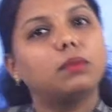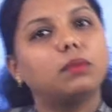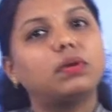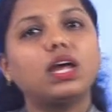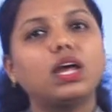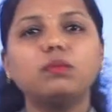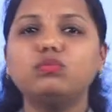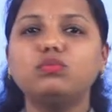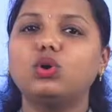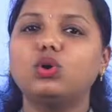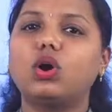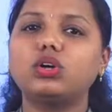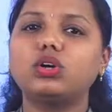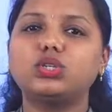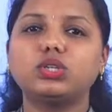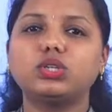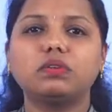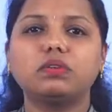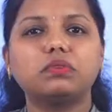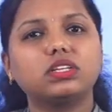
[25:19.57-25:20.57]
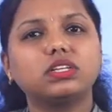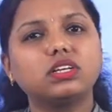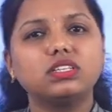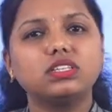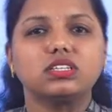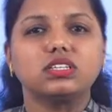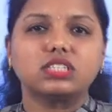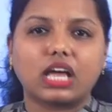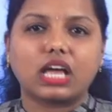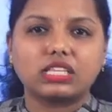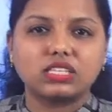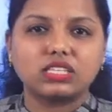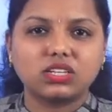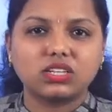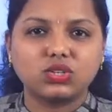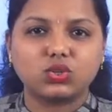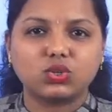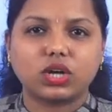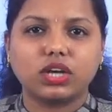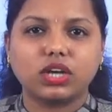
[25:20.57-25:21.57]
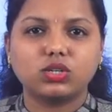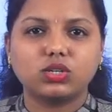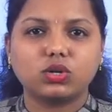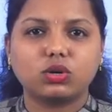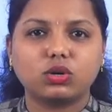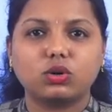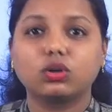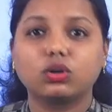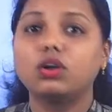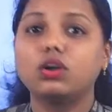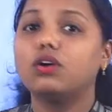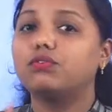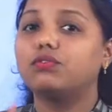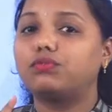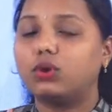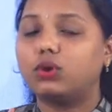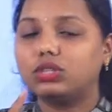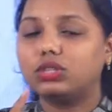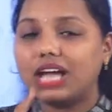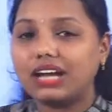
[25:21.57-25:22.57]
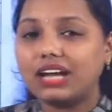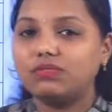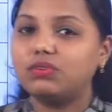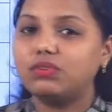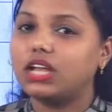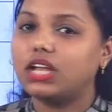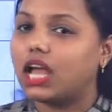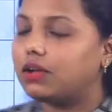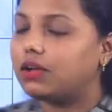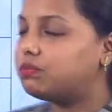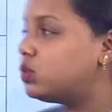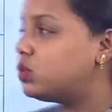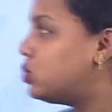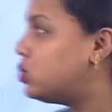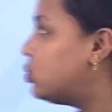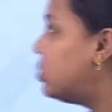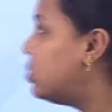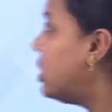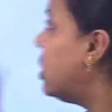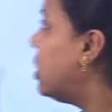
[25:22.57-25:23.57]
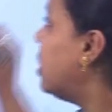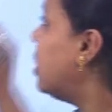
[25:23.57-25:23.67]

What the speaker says: but I am not sure whether this answer is right or not. For that, we have to do the